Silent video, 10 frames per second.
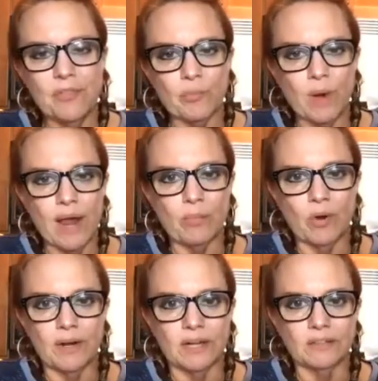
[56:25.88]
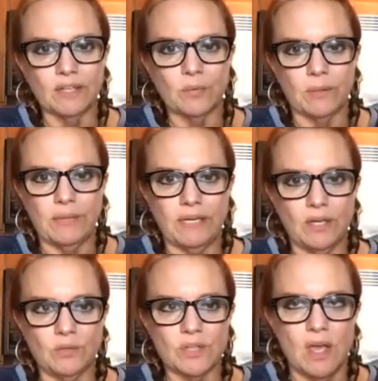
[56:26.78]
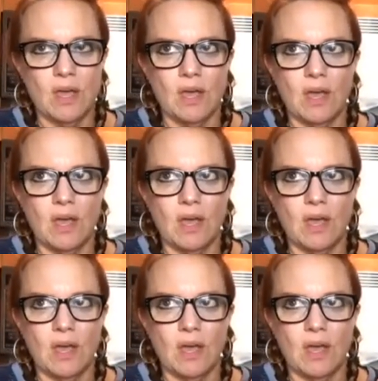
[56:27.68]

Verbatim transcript: Another Bragg product, liquid aminos.